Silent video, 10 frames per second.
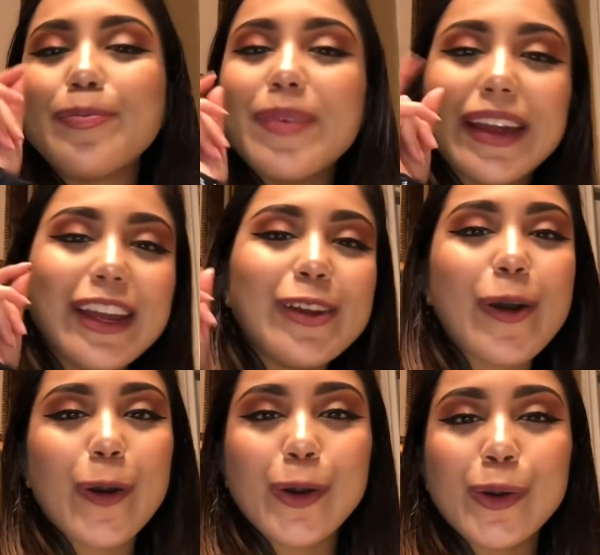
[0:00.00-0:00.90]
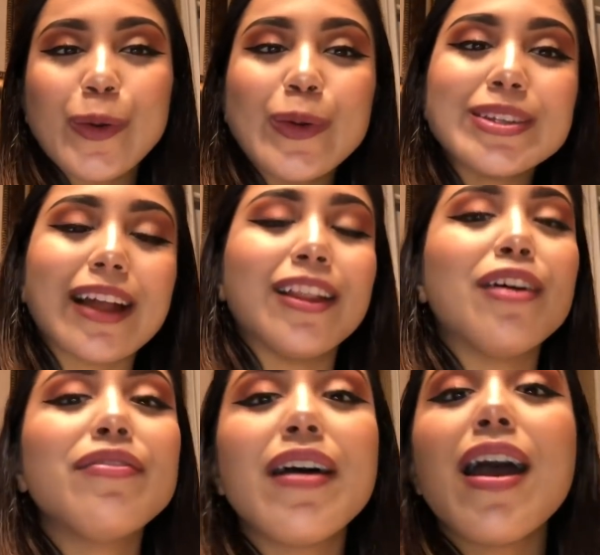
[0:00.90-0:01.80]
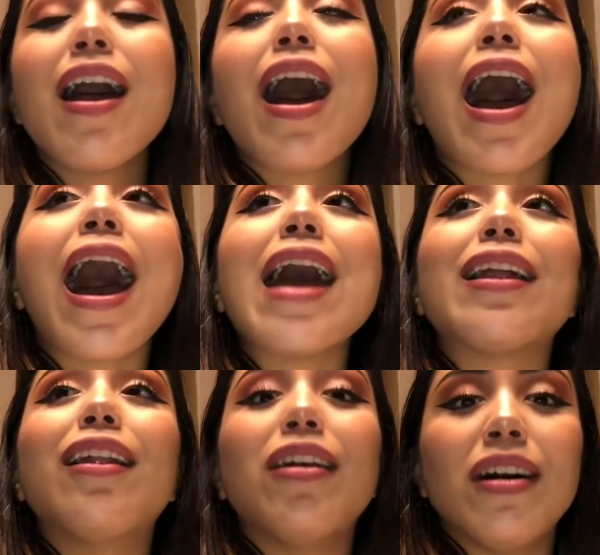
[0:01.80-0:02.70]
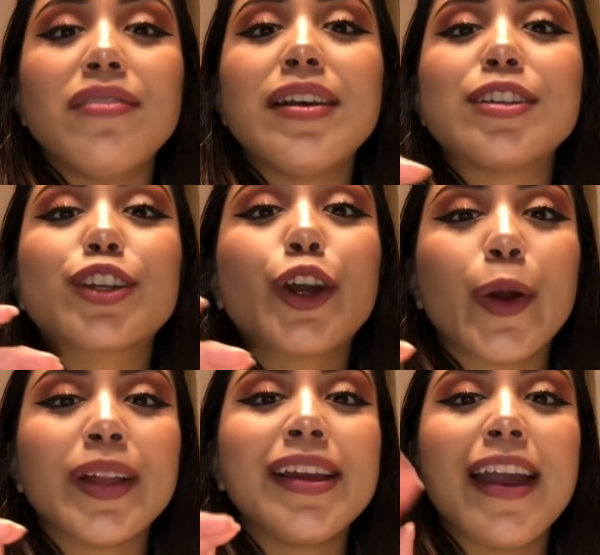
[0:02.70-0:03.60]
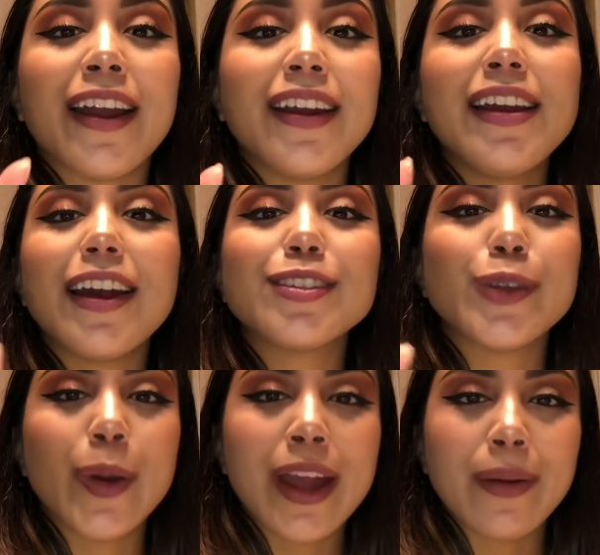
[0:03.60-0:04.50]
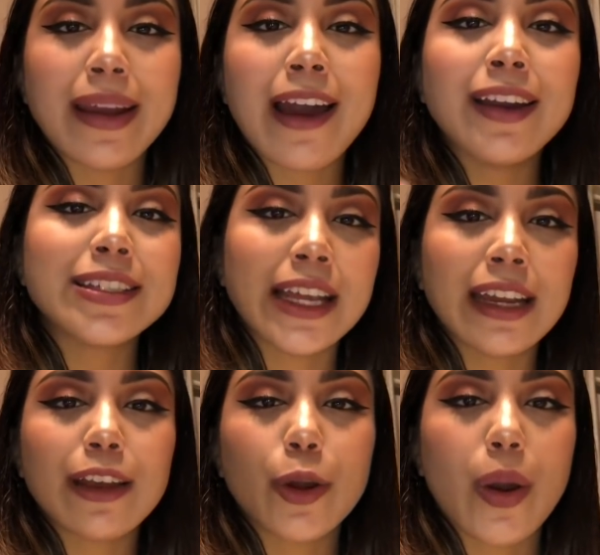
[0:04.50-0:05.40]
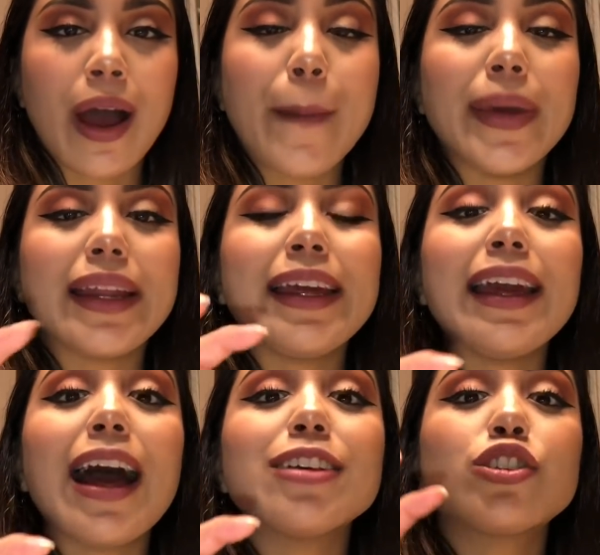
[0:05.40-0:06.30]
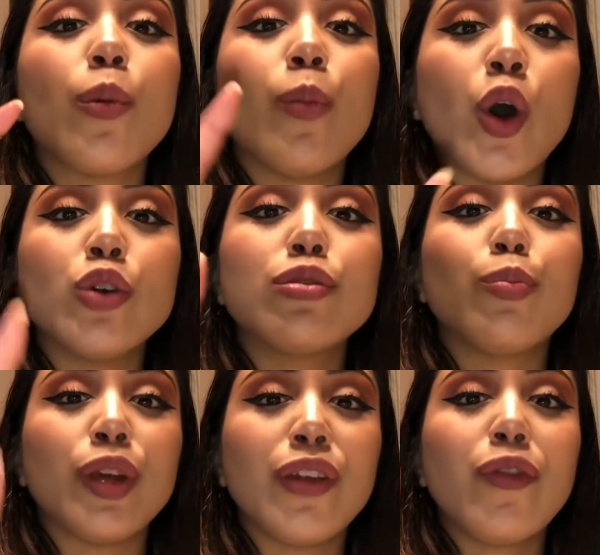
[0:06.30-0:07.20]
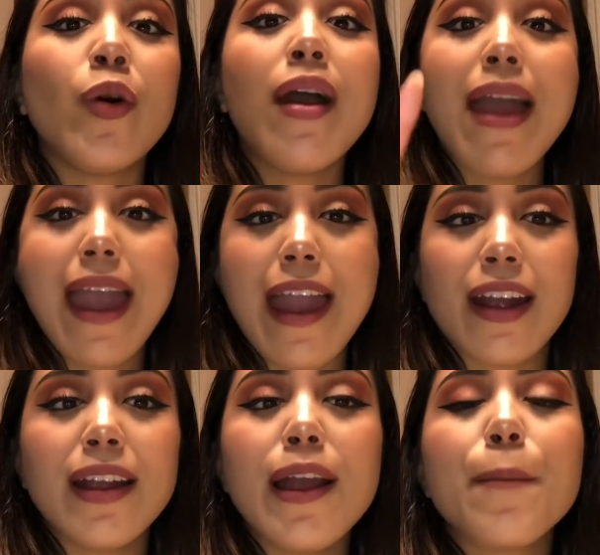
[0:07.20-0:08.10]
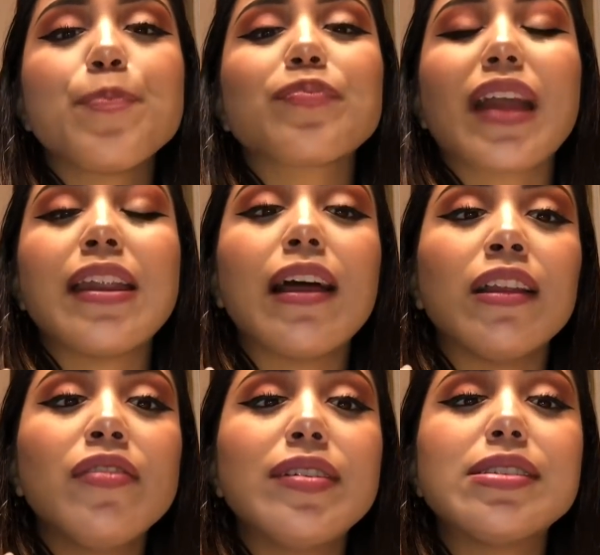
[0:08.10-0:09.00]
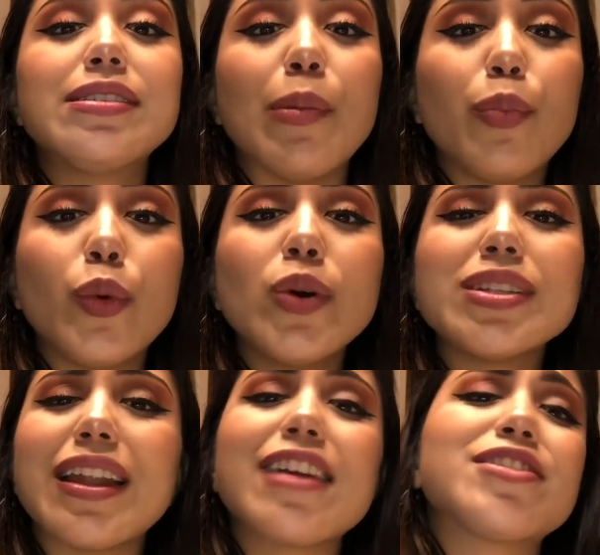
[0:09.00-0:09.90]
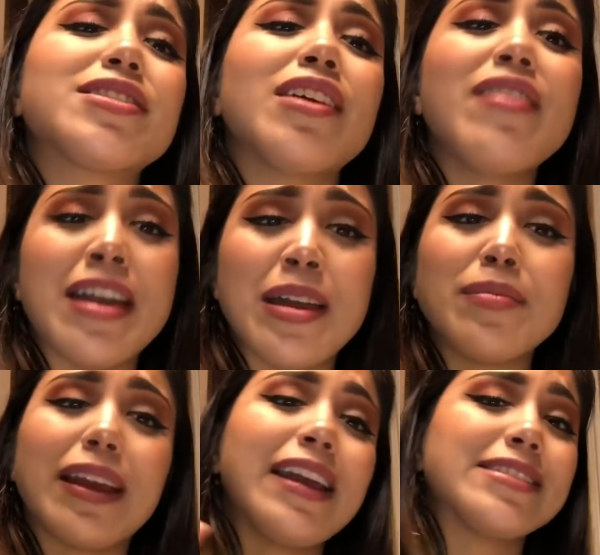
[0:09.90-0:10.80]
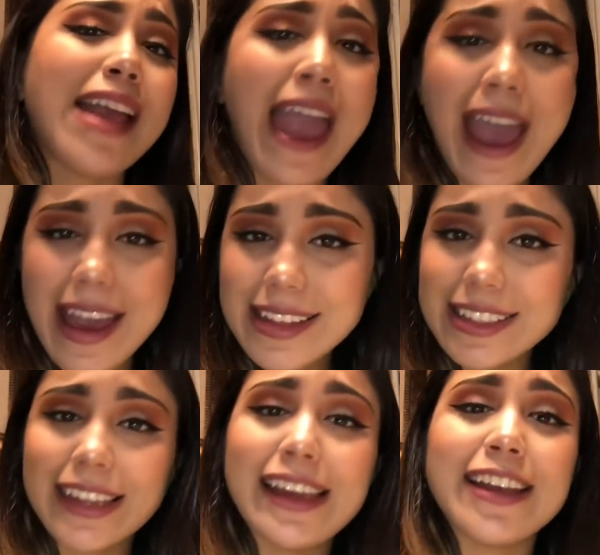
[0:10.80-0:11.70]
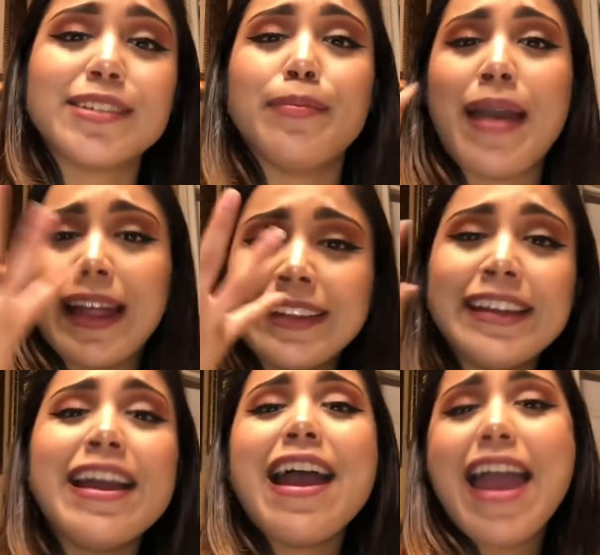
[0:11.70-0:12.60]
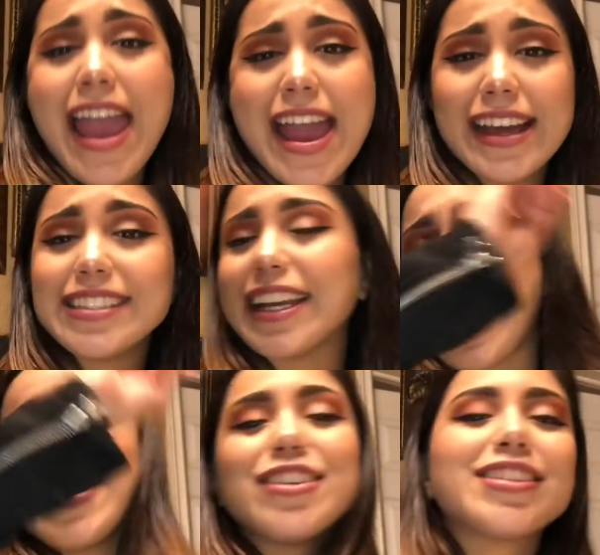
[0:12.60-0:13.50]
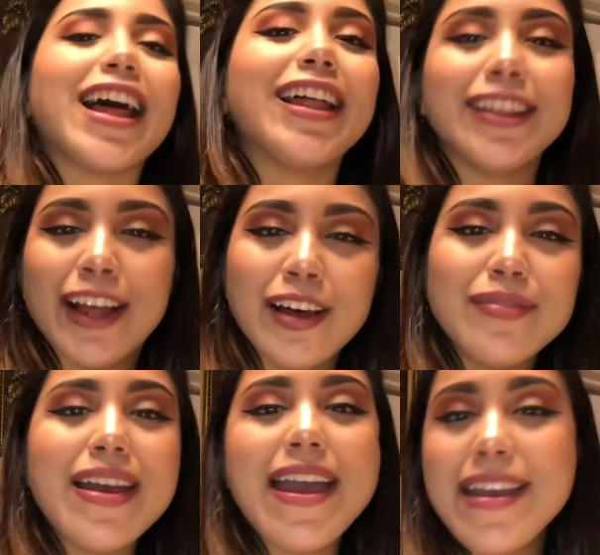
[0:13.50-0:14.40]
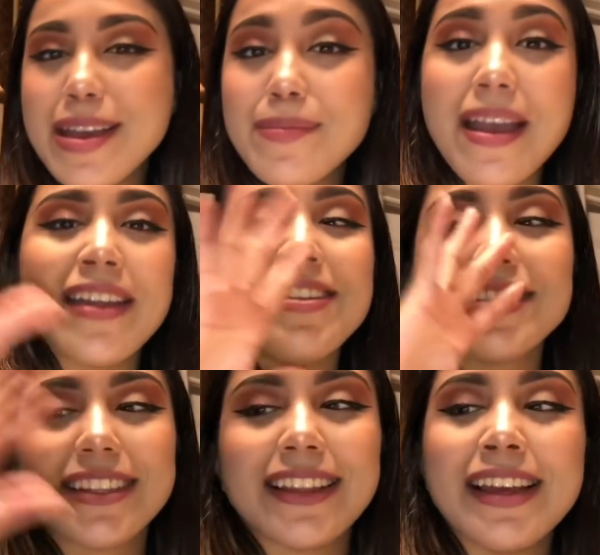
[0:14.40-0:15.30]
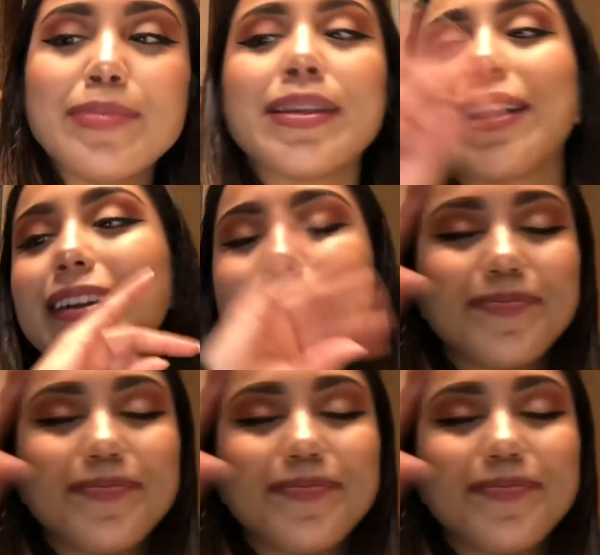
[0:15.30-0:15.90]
piggy nose. I love I love his curly hair. He has no hair right now. He's letting it grow out, but he has the most beautiful hair. And I love his dimples and I just love him. Like his hands, like he has manly hands. Like I just love him and his lips. Like